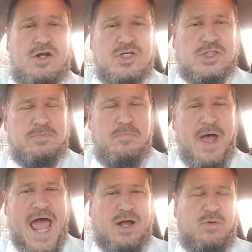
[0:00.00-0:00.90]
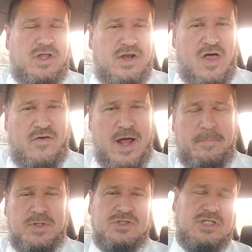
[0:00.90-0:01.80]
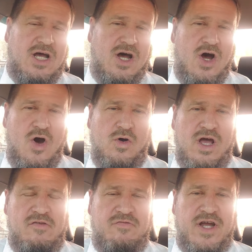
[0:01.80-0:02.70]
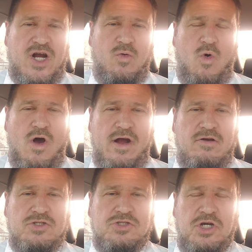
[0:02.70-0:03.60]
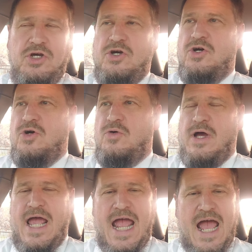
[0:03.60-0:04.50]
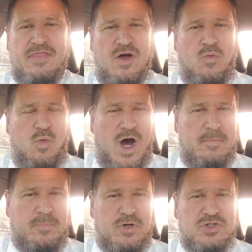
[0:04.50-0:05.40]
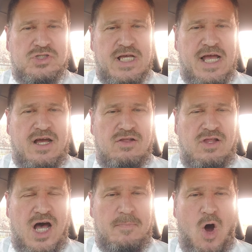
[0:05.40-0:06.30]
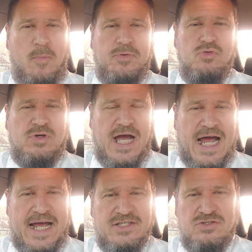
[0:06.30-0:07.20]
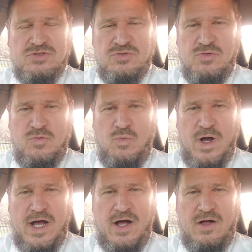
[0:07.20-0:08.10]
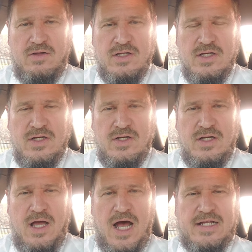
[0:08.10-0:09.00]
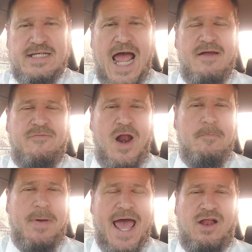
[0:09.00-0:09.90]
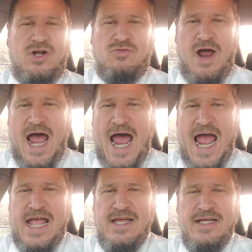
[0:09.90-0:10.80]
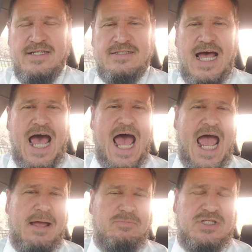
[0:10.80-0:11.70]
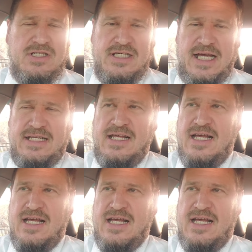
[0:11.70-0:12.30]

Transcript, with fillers: Warriors! Back with another episode of Vigor Warriors two and the one percent Club. Hope you guys are doing well. Uh, time for the battle cry. Time to get